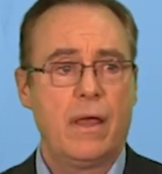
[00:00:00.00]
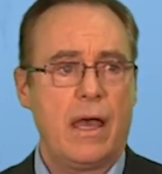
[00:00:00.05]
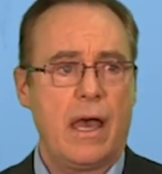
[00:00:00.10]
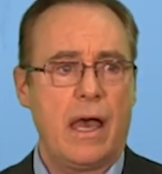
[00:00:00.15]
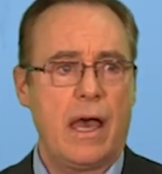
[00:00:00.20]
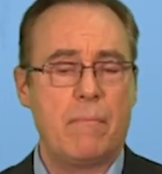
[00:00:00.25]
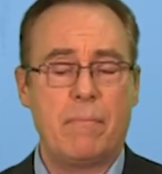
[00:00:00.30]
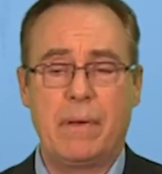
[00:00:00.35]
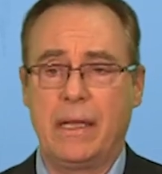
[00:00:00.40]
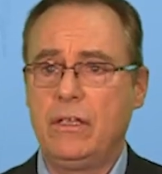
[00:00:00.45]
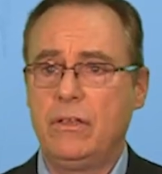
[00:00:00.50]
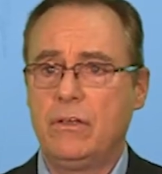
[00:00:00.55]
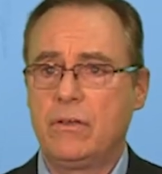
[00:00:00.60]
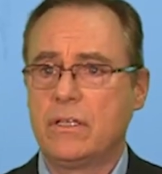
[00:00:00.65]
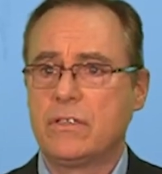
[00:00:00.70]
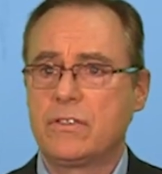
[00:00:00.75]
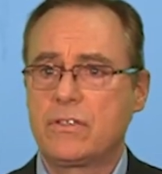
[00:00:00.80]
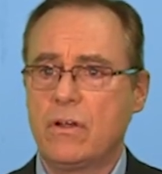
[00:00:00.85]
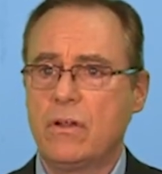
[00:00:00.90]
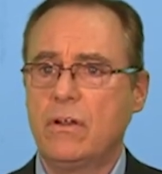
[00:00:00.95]
But you
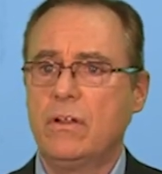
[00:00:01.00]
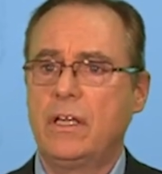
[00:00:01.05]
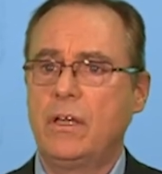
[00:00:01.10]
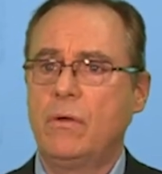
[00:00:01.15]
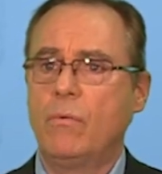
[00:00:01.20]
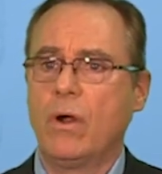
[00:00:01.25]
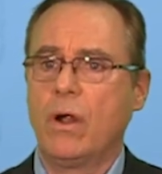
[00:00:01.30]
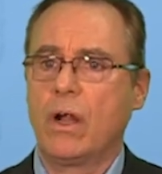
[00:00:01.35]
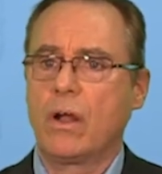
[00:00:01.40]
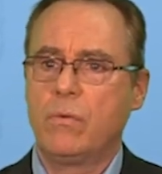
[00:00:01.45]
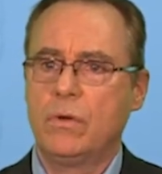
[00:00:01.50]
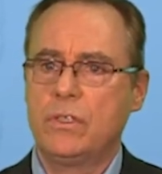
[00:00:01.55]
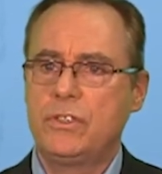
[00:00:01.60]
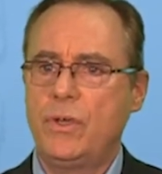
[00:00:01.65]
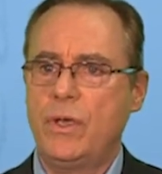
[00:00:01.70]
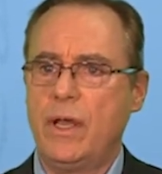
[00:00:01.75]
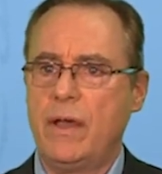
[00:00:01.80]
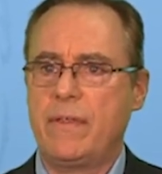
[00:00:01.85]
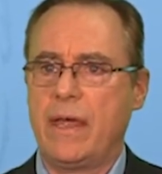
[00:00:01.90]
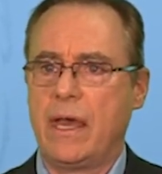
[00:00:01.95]
can certainly work. Once
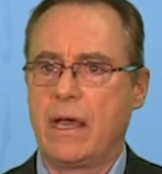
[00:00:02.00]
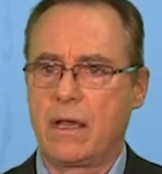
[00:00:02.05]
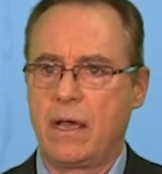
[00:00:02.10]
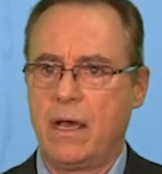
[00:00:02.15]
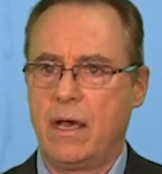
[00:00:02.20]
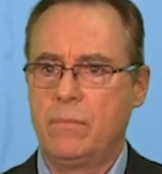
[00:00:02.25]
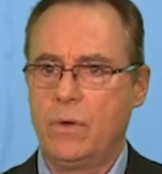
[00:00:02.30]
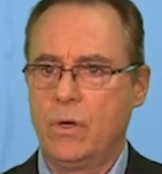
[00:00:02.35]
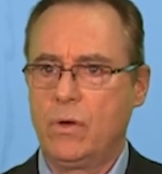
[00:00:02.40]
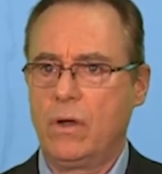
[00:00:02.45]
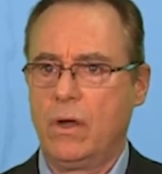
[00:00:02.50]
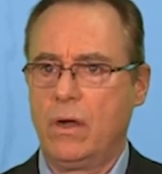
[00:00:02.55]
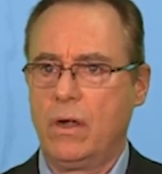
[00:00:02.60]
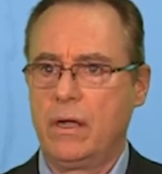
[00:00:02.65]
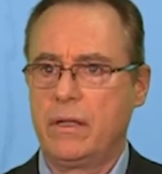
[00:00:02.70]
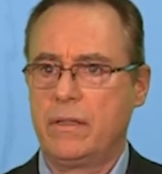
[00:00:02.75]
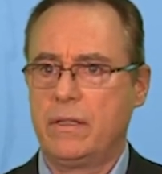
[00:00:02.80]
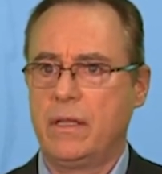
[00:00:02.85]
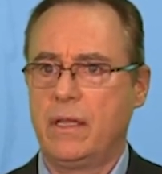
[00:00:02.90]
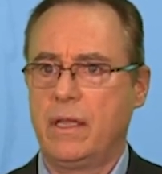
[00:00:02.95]
you have that combo
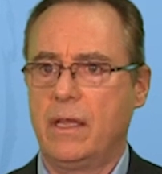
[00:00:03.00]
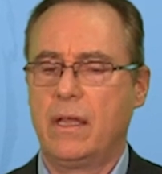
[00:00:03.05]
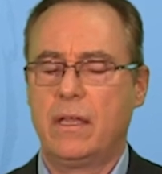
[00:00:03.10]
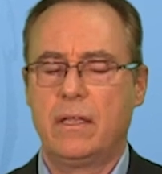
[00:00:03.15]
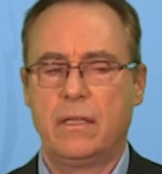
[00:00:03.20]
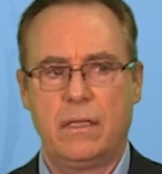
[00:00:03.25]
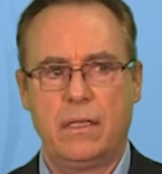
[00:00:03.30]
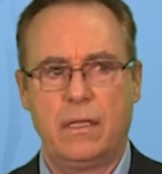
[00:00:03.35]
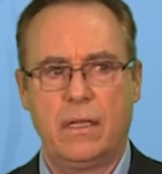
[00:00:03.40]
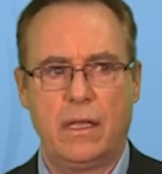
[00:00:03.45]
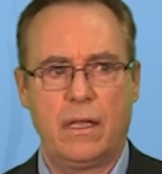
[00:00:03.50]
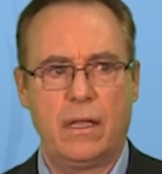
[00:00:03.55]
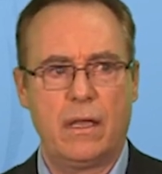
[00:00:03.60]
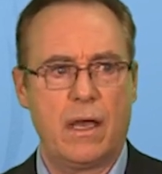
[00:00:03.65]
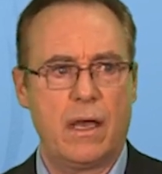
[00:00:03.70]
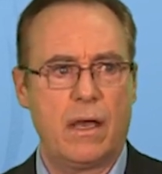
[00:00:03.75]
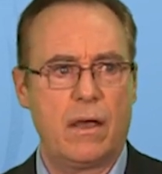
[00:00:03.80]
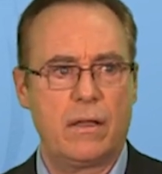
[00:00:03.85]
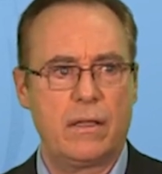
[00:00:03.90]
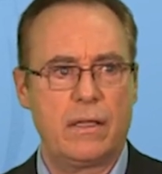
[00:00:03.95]
card, the
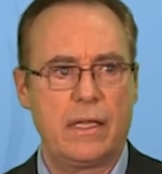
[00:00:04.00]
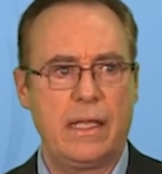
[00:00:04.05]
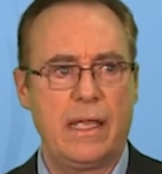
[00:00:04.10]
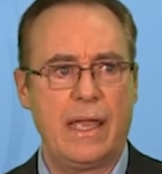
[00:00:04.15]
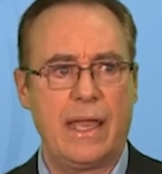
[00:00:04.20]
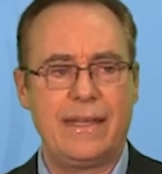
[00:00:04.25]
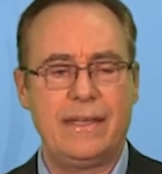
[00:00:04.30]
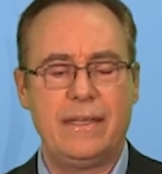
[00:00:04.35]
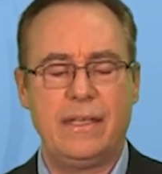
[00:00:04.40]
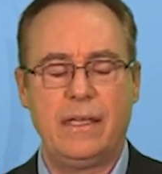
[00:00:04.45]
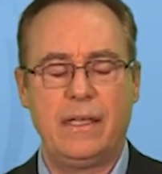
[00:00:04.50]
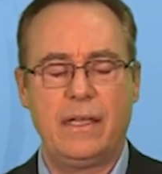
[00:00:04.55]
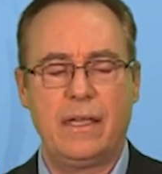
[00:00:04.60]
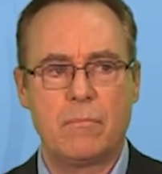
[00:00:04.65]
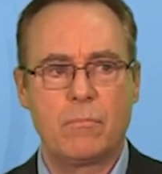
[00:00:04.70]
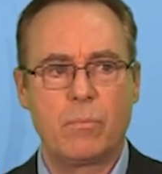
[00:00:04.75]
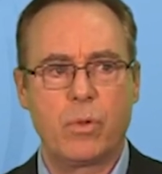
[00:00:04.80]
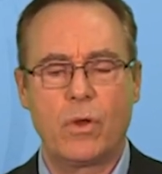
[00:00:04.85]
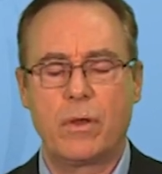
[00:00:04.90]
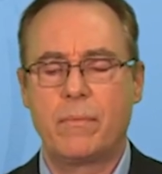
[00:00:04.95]
EAD,
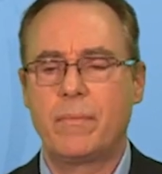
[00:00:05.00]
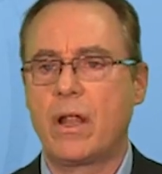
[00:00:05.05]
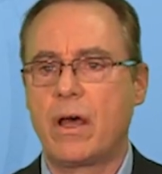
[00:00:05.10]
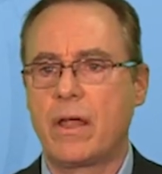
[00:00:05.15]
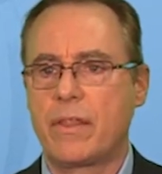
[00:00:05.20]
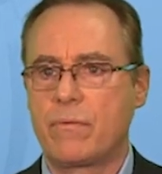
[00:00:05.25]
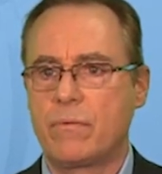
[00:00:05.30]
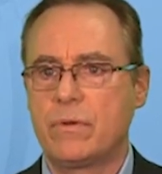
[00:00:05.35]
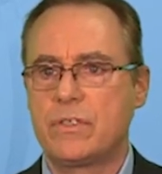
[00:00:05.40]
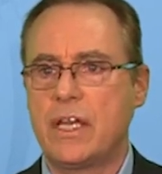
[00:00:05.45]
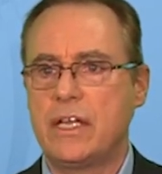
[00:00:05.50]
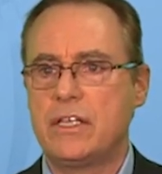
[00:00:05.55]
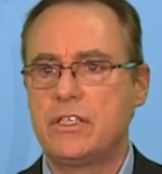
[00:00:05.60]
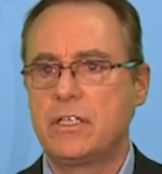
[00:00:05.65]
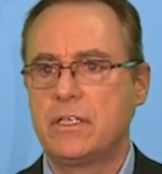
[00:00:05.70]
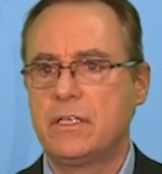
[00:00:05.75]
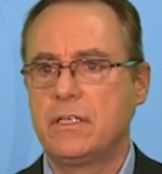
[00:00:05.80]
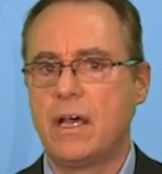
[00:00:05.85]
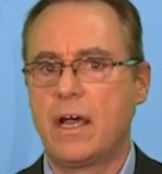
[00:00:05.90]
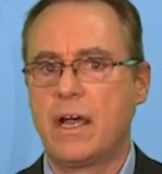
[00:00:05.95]
Employment
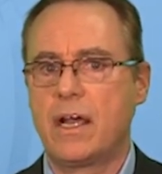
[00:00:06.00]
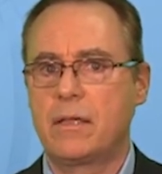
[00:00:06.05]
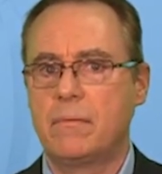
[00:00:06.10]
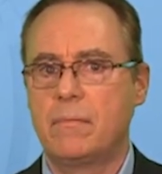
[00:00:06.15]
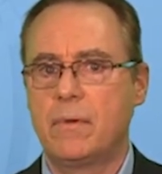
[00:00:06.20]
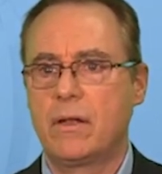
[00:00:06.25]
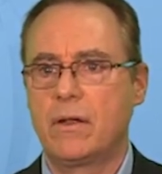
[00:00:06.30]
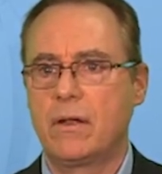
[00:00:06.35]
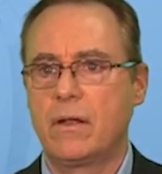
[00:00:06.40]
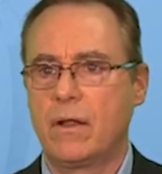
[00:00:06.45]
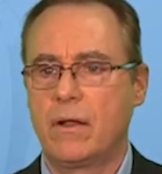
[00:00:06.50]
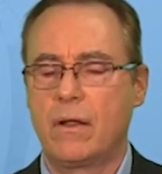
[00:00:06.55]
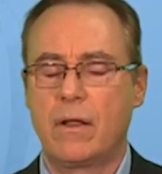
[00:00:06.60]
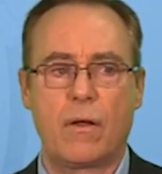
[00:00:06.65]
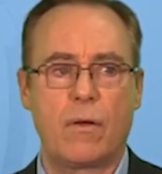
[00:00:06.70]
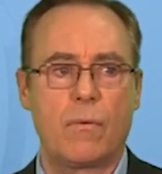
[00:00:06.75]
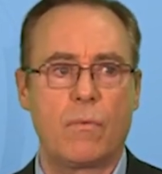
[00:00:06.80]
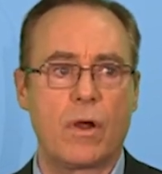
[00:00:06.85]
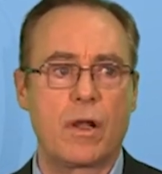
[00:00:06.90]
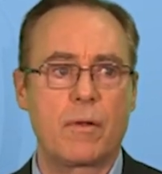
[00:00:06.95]
Authorization Document
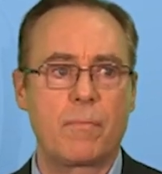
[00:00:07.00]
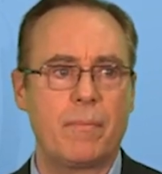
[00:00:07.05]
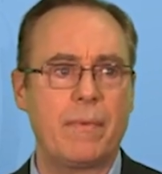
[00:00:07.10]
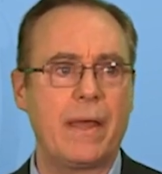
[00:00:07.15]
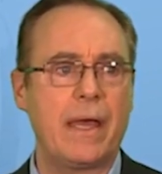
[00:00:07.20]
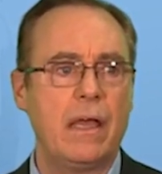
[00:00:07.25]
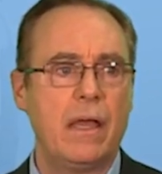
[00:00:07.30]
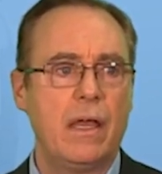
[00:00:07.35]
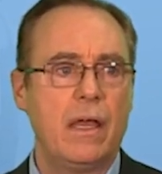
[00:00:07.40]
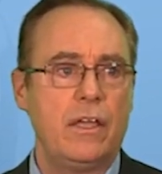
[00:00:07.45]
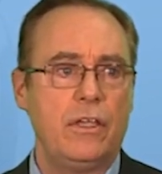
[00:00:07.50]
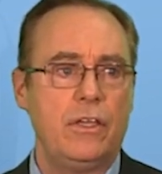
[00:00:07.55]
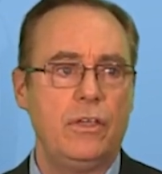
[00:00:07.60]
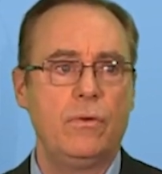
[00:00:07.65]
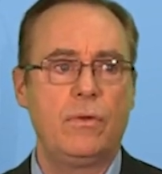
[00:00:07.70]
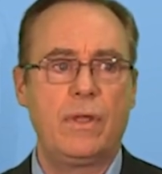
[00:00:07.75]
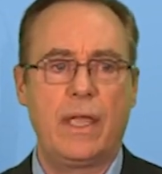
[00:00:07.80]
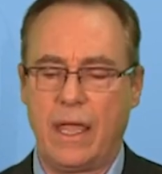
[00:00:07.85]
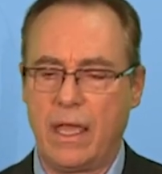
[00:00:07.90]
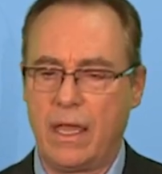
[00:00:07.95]
or work permit,
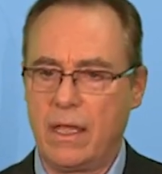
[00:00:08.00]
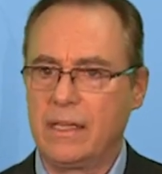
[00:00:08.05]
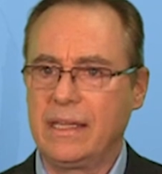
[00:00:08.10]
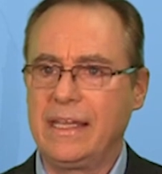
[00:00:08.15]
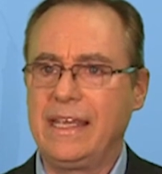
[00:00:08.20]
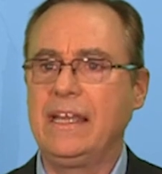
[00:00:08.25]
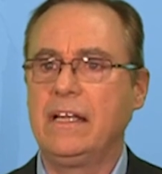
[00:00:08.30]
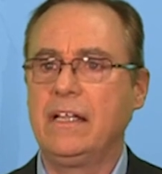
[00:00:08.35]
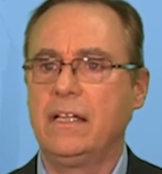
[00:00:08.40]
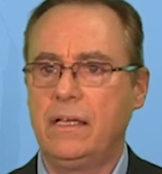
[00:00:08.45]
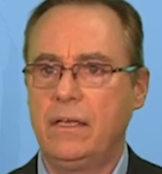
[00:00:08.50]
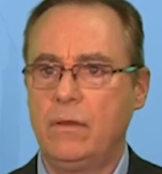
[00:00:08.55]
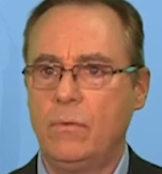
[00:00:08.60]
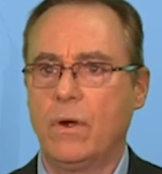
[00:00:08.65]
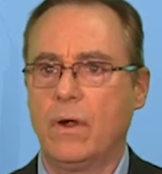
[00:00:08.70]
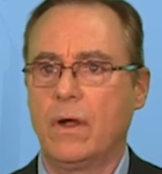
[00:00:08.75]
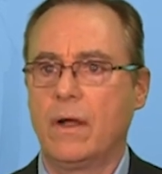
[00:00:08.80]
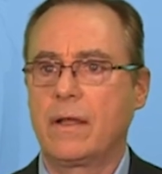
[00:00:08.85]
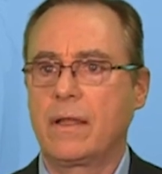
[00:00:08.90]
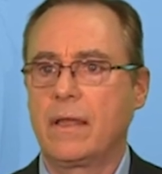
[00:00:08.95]
you can legally
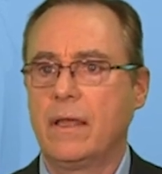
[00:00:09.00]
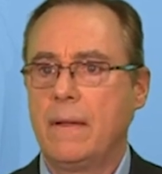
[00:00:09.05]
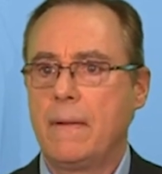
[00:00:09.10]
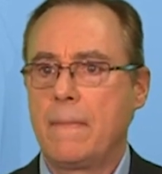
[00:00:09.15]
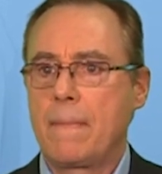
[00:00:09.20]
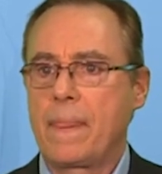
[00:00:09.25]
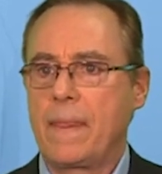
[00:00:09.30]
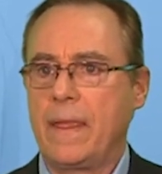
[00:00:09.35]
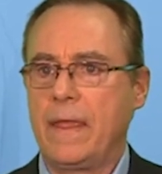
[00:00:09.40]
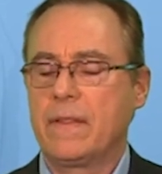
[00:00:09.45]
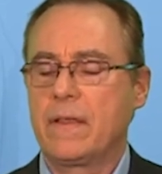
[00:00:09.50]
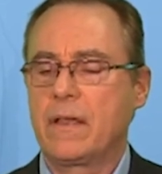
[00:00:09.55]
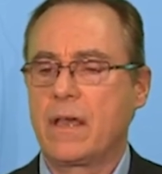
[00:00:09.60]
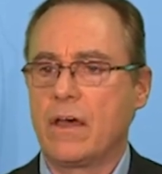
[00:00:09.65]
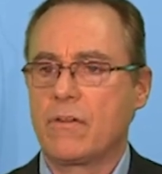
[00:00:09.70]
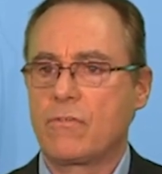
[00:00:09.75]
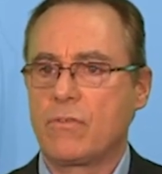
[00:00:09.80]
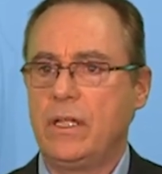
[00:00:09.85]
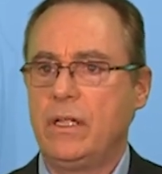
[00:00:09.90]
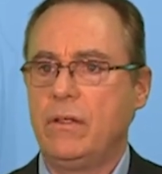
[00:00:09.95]
work in the
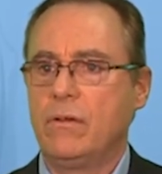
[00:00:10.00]
country.